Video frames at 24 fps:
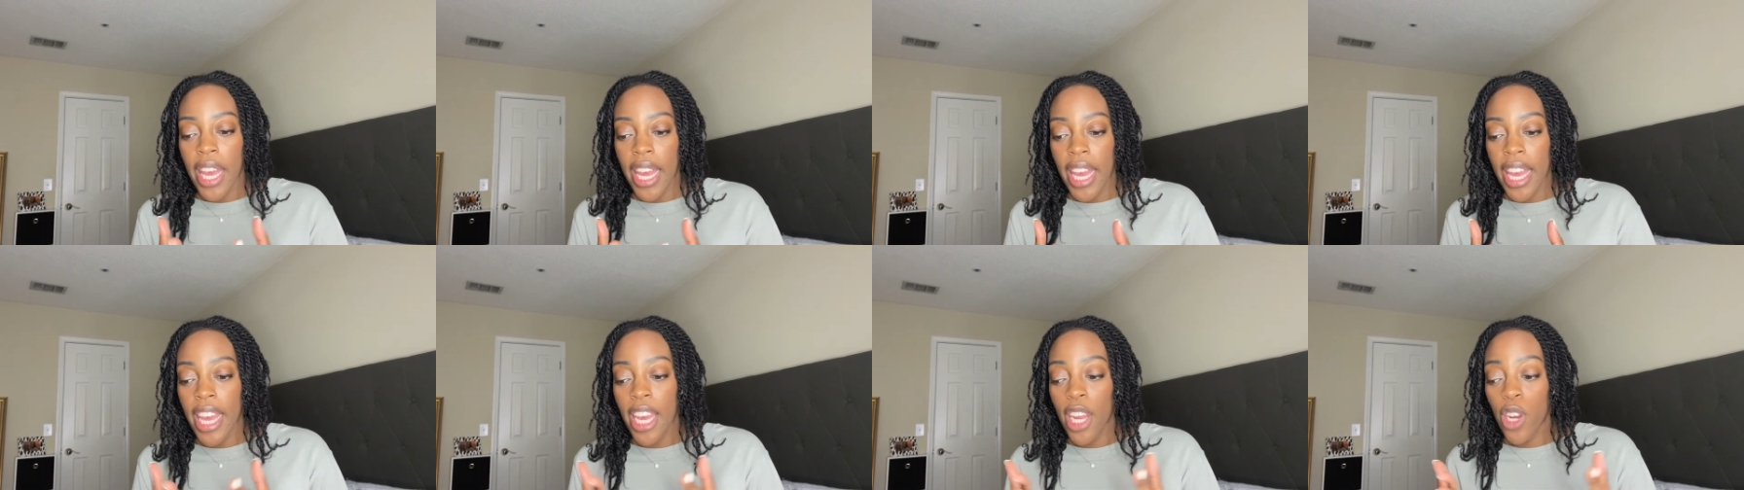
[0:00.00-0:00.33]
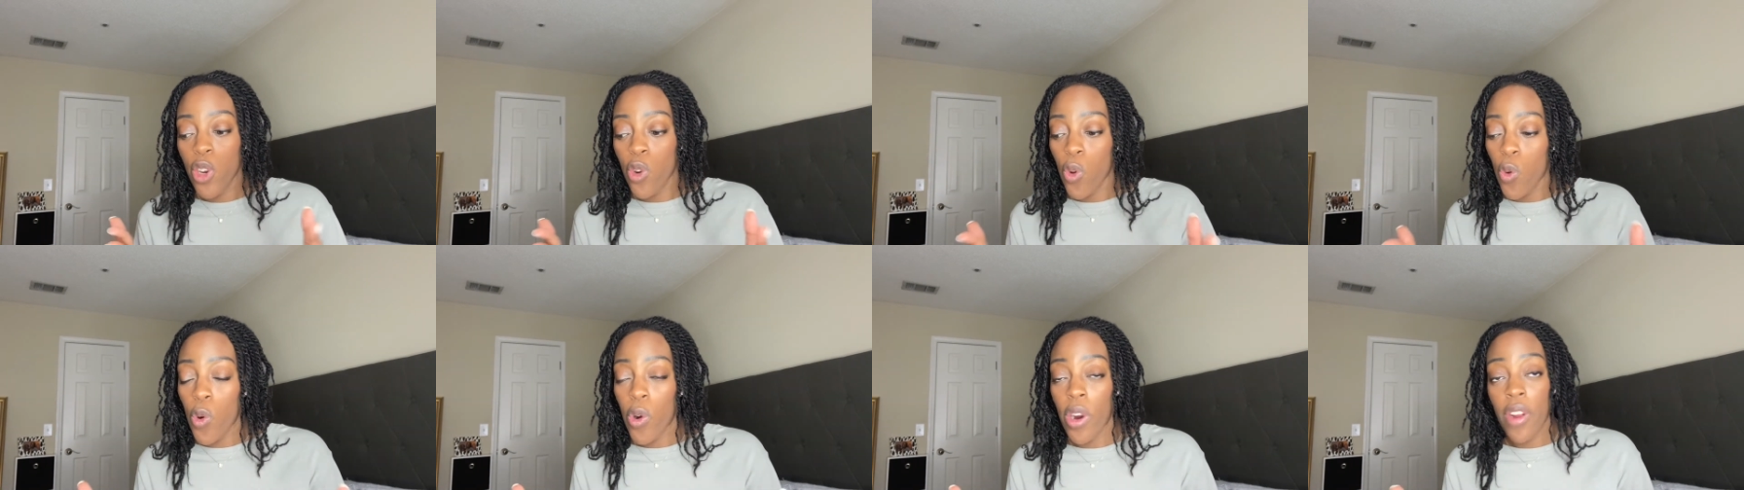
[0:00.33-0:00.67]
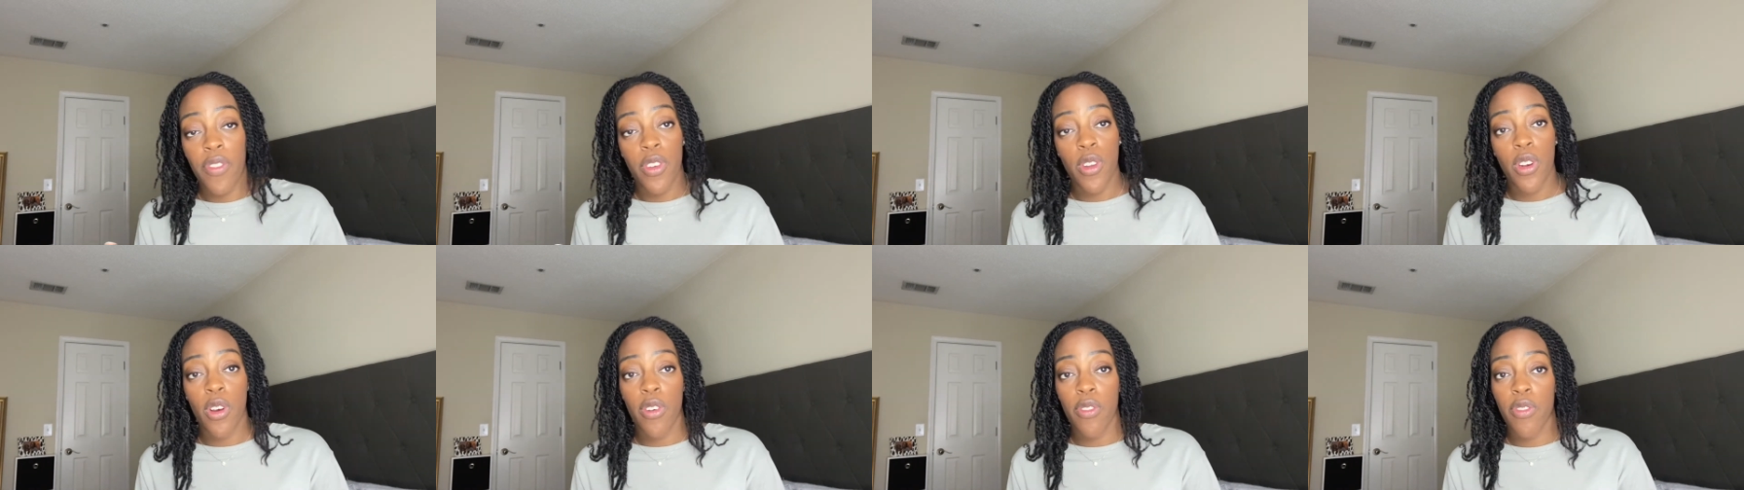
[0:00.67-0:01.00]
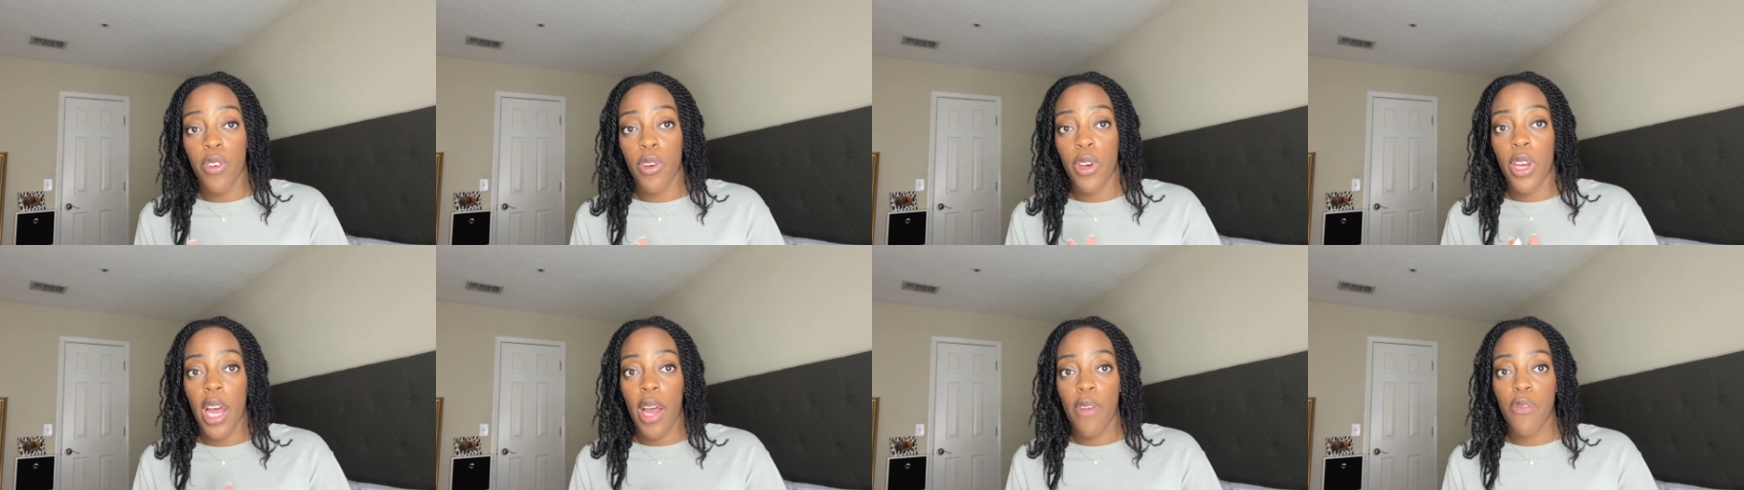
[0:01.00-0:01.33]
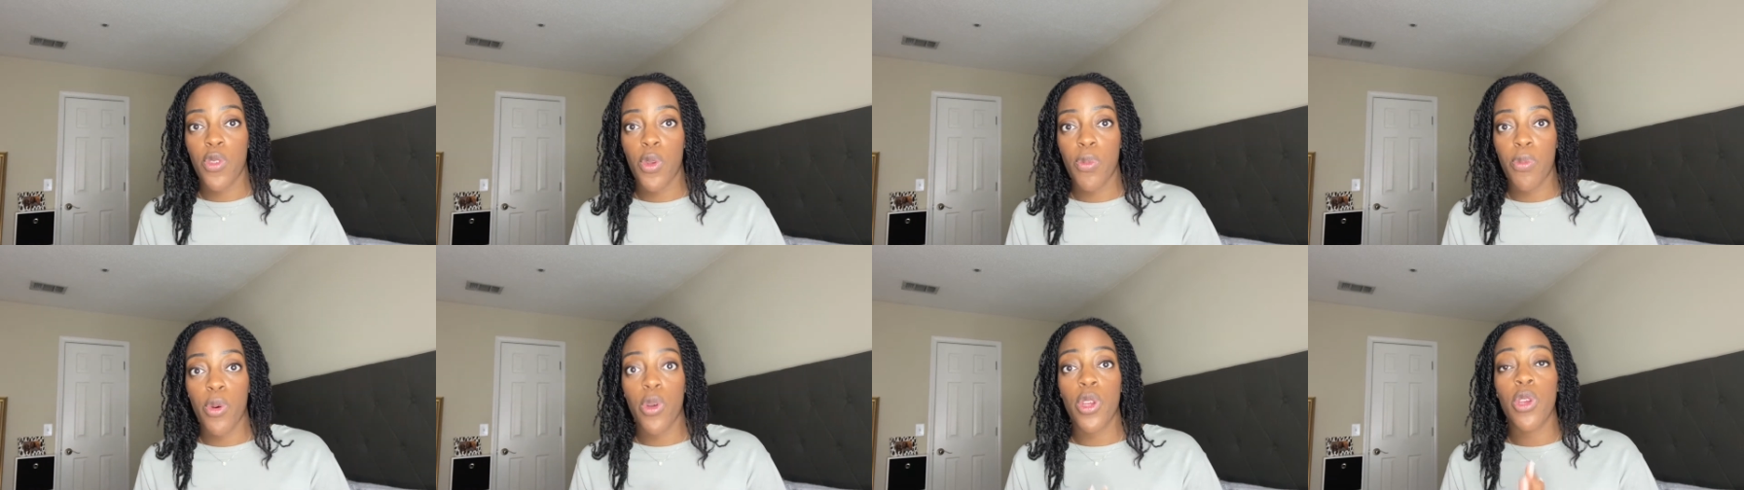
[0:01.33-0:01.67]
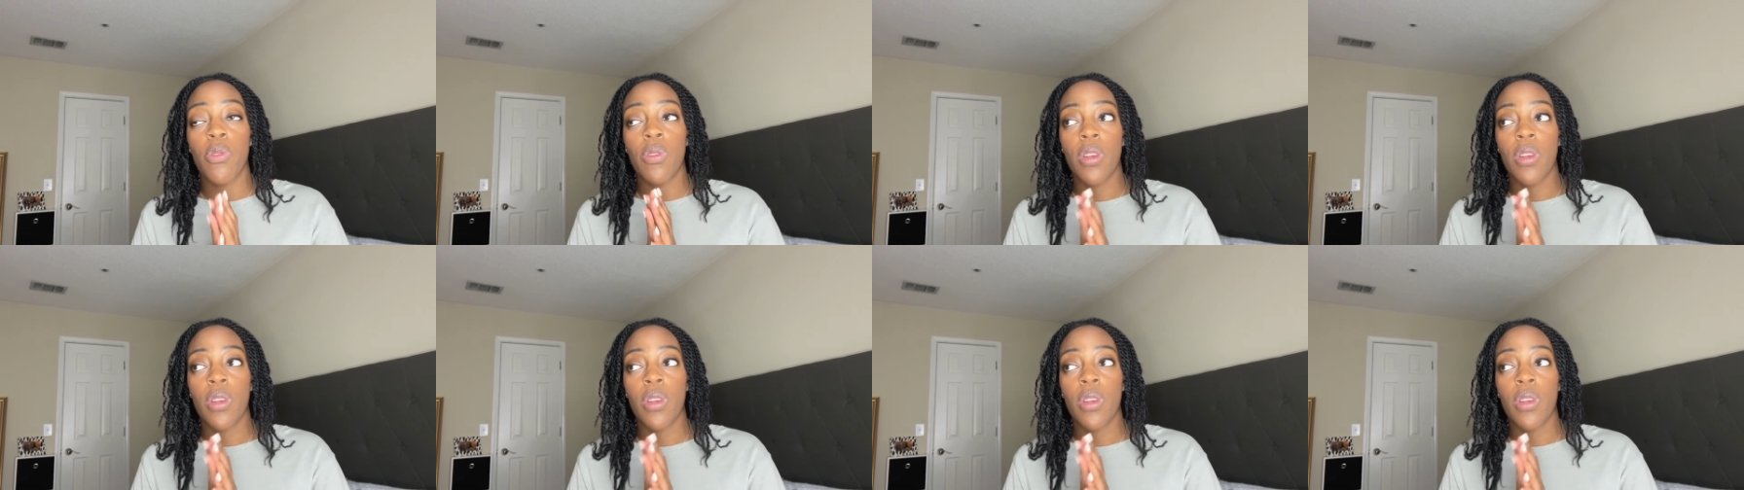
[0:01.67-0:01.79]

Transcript: and or if you don't feel comfortable, you